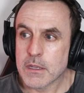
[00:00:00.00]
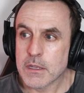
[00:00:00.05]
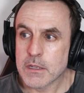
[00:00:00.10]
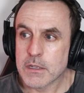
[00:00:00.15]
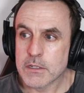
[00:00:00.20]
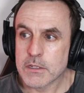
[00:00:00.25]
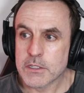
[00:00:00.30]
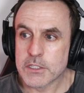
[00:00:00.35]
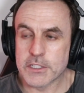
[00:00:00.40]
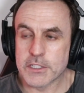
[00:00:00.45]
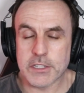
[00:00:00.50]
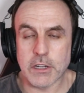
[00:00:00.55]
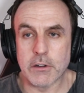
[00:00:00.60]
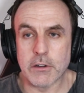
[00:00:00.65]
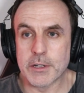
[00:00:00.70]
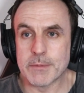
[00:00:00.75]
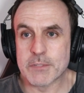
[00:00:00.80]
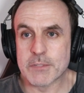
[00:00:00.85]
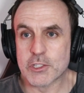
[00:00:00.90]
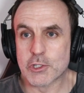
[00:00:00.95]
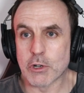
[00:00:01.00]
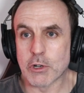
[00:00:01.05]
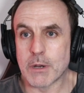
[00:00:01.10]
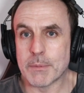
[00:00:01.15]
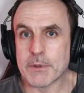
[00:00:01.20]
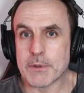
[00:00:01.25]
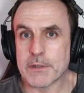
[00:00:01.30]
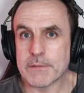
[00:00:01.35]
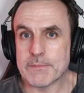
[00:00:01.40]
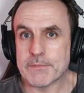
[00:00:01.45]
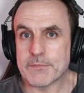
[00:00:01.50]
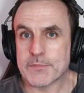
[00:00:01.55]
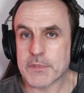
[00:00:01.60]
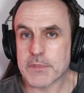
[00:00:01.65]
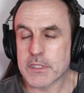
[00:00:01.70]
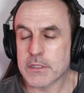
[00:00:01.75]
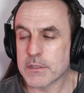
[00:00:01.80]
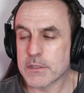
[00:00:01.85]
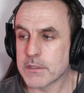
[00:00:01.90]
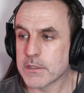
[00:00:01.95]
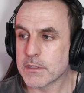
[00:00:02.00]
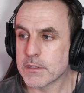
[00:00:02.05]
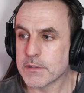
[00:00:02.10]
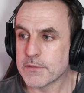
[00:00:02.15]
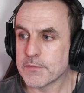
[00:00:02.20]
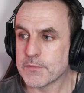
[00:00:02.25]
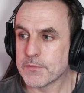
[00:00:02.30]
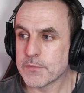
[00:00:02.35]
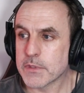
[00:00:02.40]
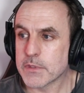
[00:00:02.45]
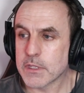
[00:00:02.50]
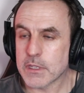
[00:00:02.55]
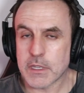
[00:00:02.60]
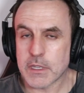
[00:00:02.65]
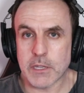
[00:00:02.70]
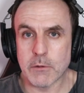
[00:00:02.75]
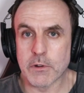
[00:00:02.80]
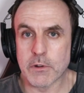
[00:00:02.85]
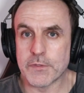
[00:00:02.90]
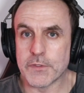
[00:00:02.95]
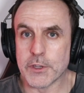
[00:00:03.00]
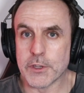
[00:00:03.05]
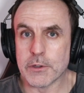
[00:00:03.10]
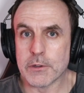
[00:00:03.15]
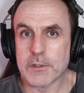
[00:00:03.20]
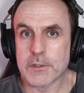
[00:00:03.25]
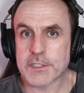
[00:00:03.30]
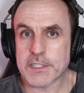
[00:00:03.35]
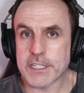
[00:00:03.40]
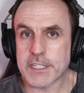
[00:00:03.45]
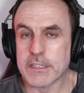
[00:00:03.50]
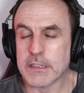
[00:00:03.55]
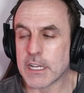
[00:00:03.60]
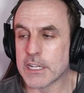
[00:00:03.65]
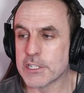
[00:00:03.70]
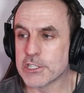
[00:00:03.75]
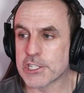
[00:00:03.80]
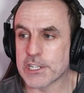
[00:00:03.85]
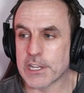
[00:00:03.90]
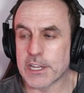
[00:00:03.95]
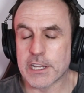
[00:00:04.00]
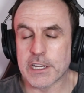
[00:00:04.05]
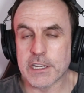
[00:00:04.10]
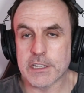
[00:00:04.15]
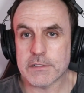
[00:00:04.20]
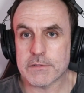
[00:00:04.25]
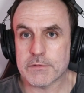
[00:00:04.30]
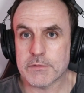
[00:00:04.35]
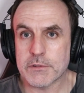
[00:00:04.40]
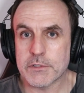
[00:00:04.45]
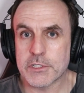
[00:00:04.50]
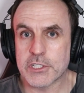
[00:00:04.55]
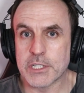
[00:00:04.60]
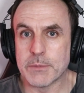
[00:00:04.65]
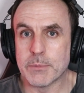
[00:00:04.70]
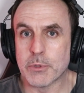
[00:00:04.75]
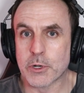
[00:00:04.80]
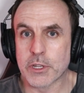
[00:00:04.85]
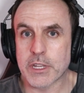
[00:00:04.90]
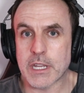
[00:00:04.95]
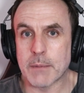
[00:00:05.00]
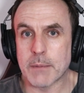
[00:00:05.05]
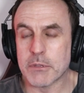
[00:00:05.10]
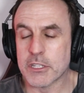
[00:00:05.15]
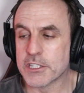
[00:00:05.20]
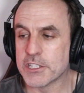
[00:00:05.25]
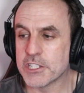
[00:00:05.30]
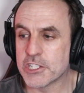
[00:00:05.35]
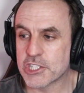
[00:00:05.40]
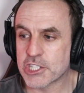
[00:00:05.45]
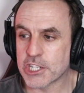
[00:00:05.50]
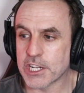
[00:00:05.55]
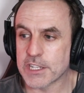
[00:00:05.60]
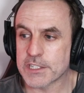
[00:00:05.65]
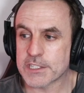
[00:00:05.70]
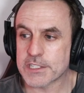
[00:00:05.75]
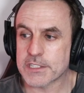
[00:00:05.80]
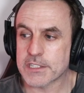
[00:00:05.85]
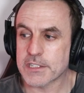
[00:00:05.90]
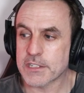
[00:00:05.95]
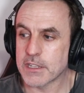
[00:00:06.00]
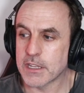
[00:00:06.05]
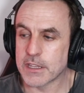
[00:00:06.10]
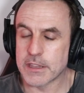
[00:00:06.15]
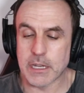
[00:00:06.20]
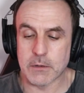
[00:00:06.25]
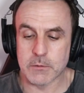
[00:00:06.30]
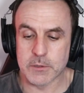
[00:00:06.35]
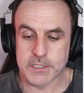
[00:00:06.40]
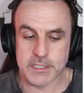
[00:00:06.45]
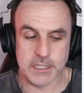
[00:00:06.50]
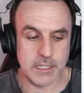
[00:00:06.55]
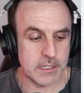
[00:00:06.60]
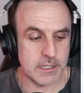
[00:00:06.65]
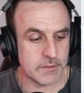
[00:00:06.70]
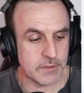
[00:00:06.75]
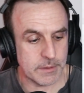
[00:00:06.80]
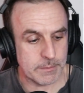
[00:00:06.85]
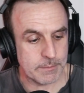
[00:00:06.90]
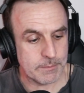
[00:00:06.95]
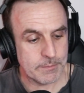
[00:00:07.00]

She told him to drop it. He refused. He lunged at her. She put a couple in his chest, and that was the end of him.